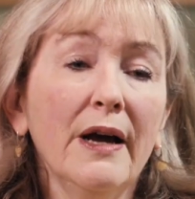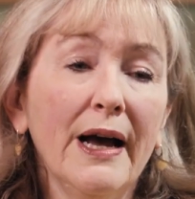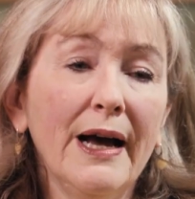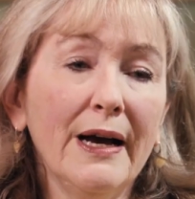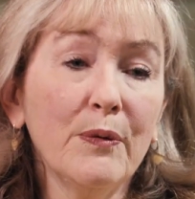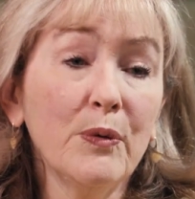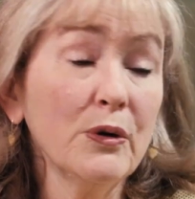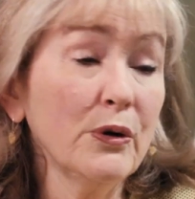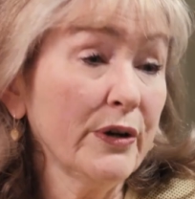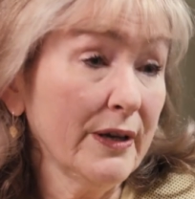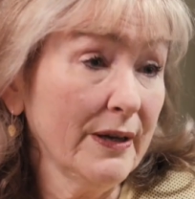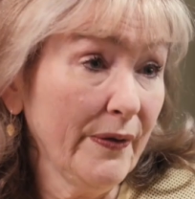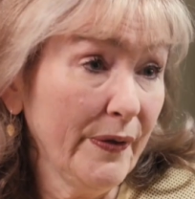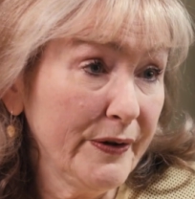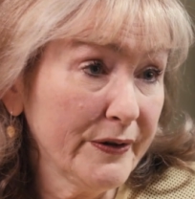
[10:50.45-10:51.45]
We're looking at
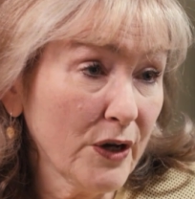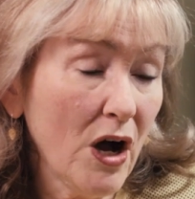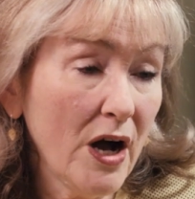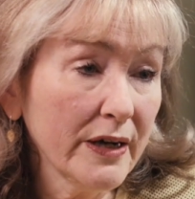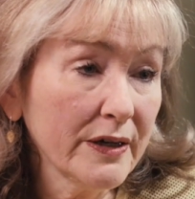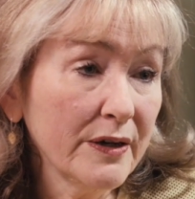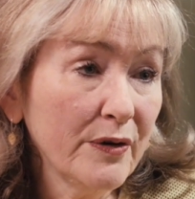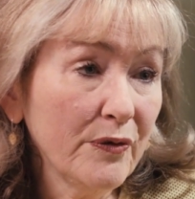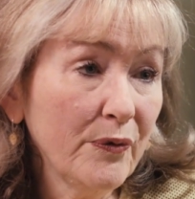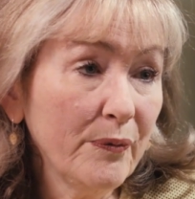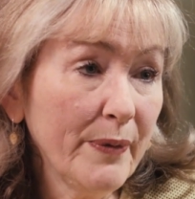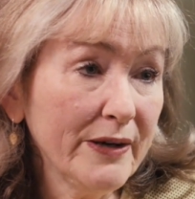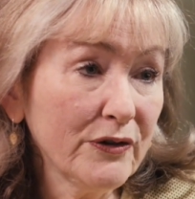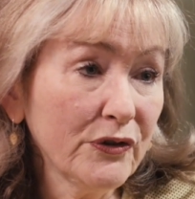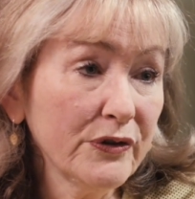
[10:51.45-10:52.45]
these cognitive
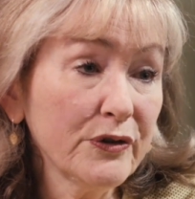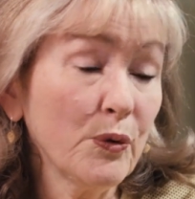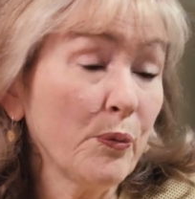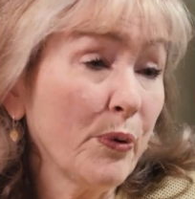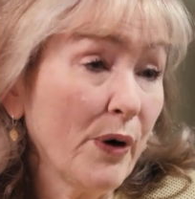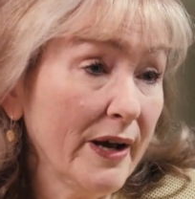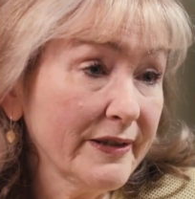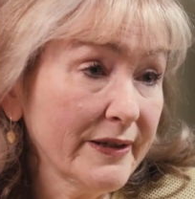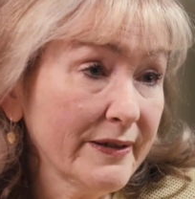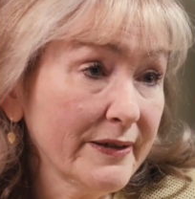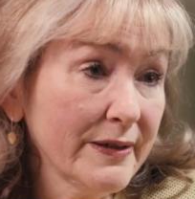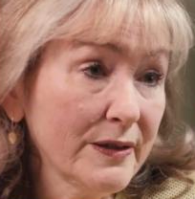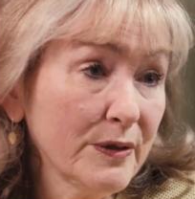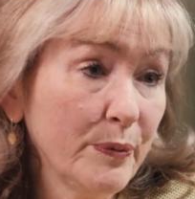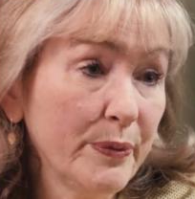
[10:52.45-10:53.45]
measures, so processing
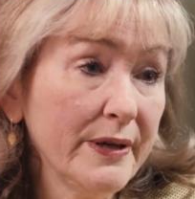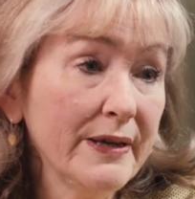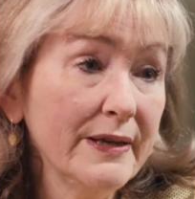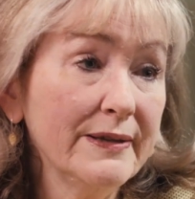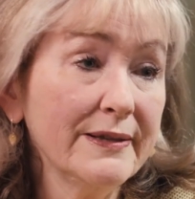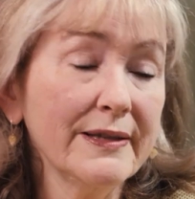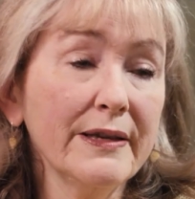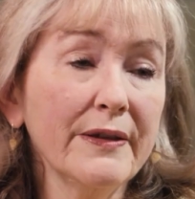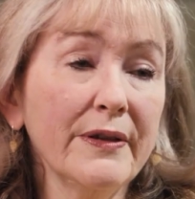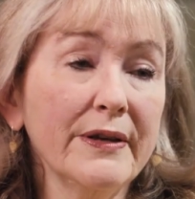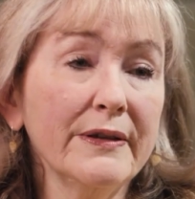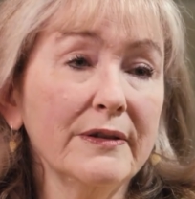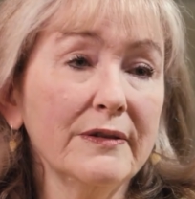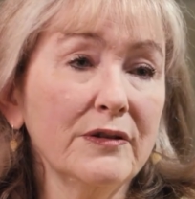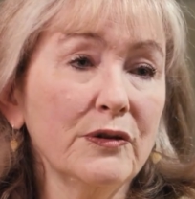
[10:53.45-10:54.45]
speed, seeing that
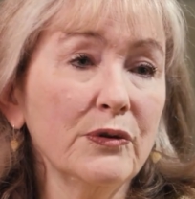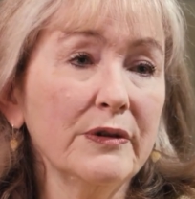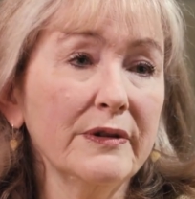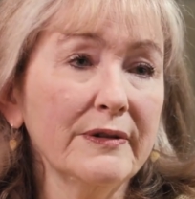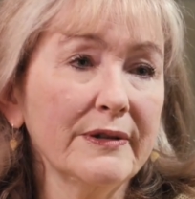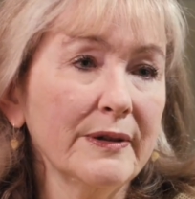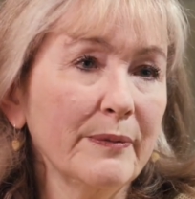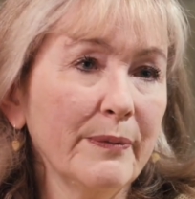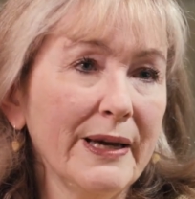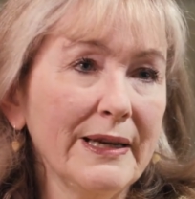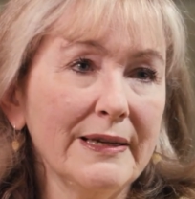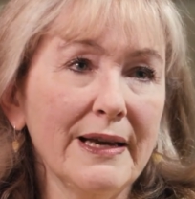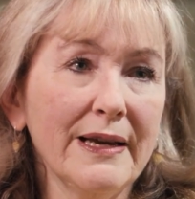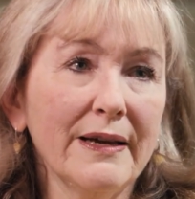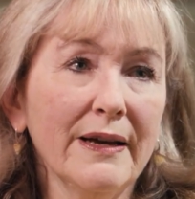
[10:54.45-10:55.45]
students that might
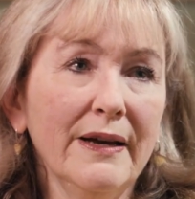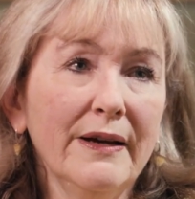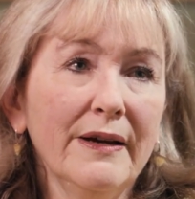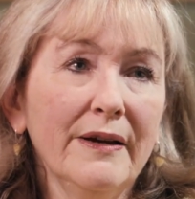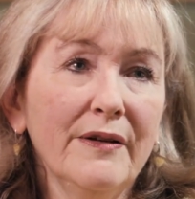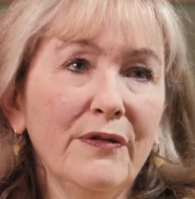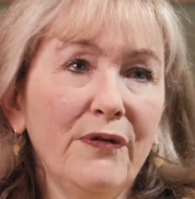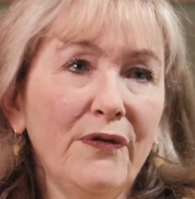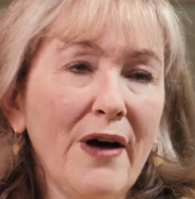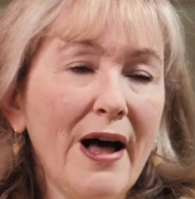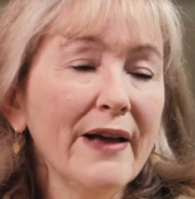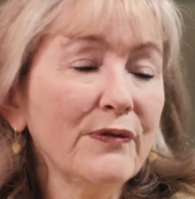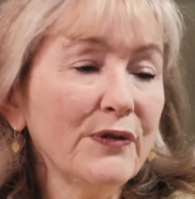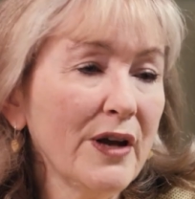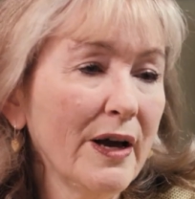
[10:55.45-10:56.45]
take 5
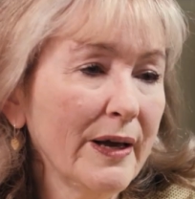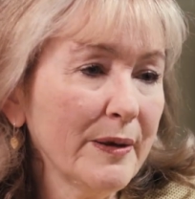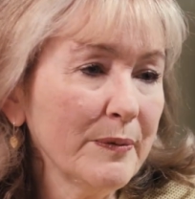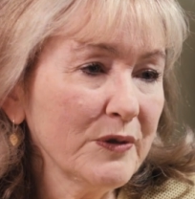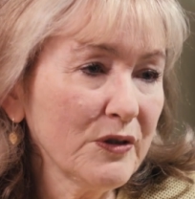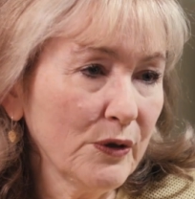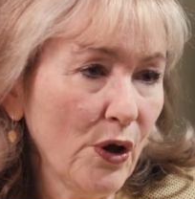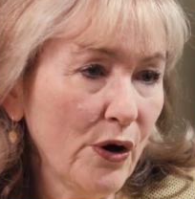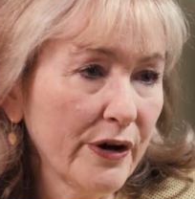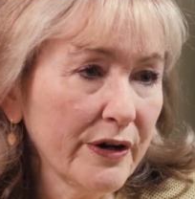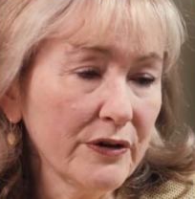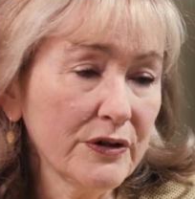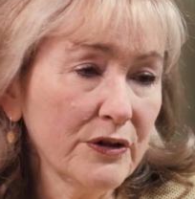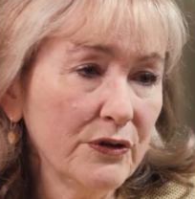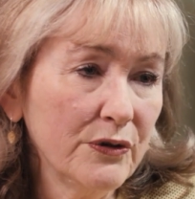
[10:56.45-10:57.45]
times longer
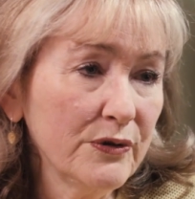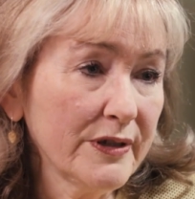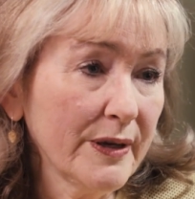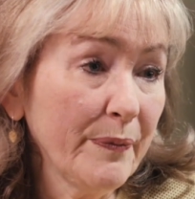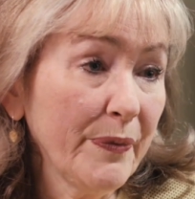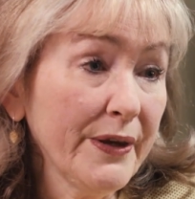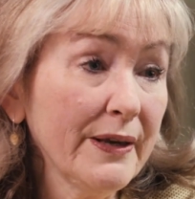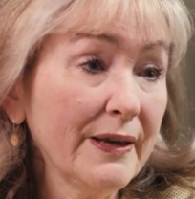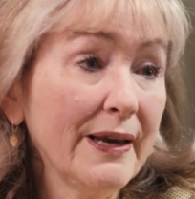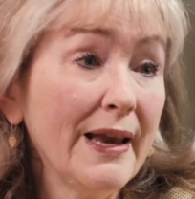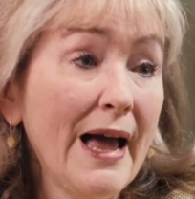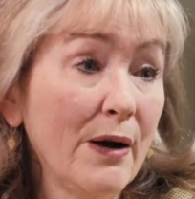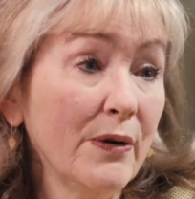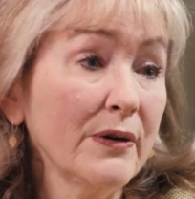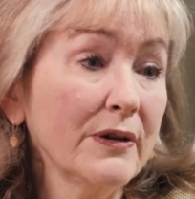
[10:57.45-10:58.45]
to do something
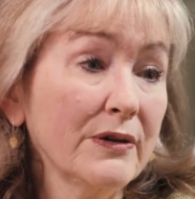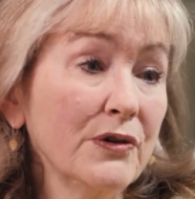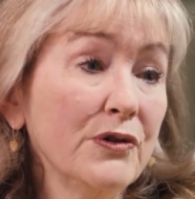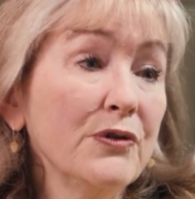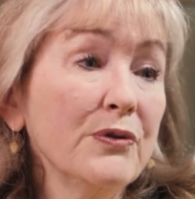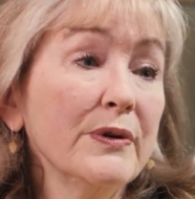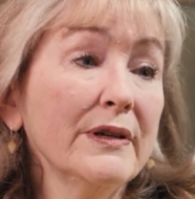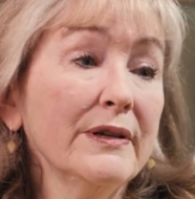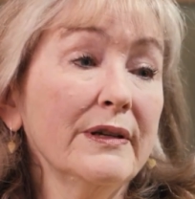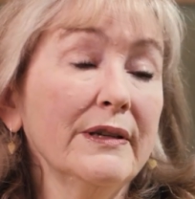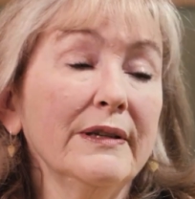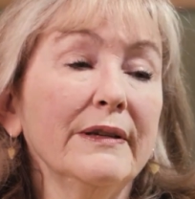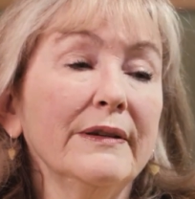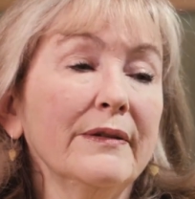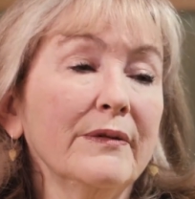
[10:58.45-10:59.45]
now can do it
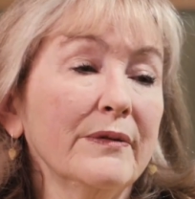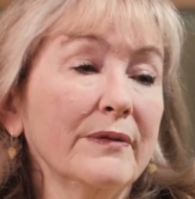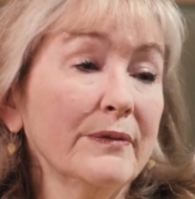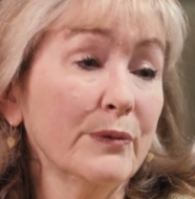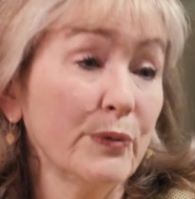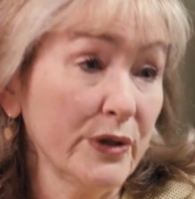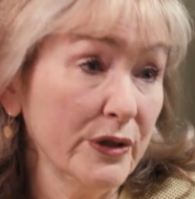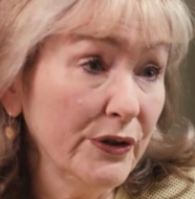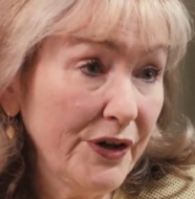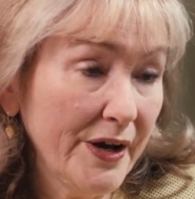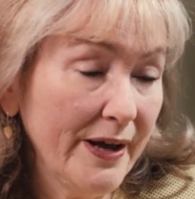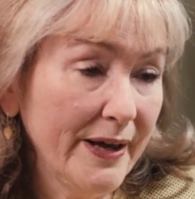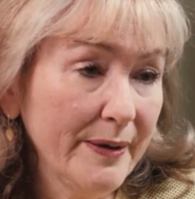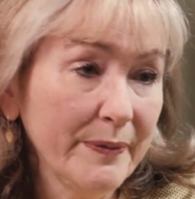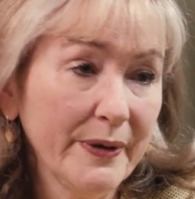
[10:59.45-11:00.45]
in real
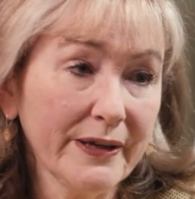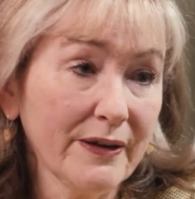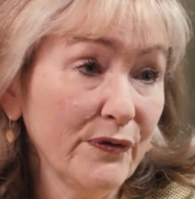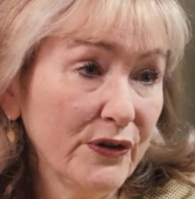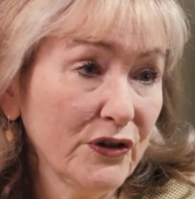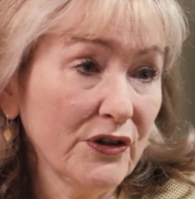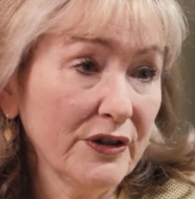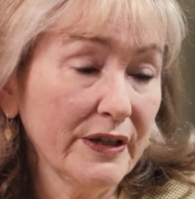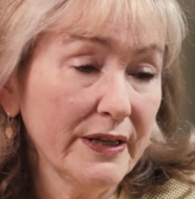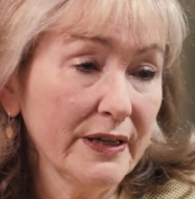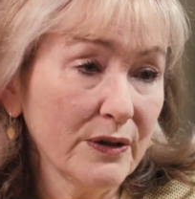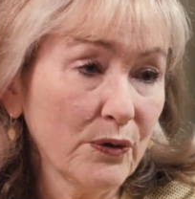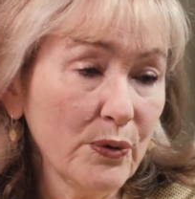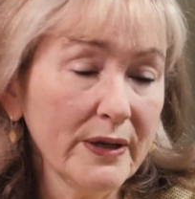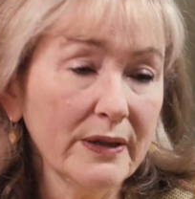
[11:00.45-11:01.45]
time, like efficiently and
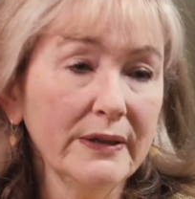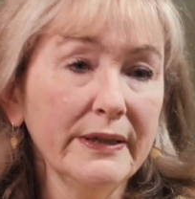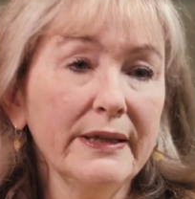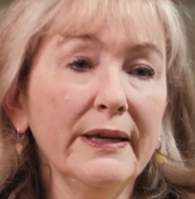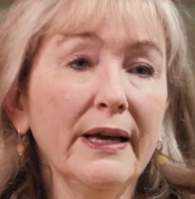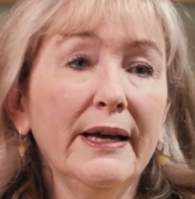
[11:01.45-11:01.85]
quickly.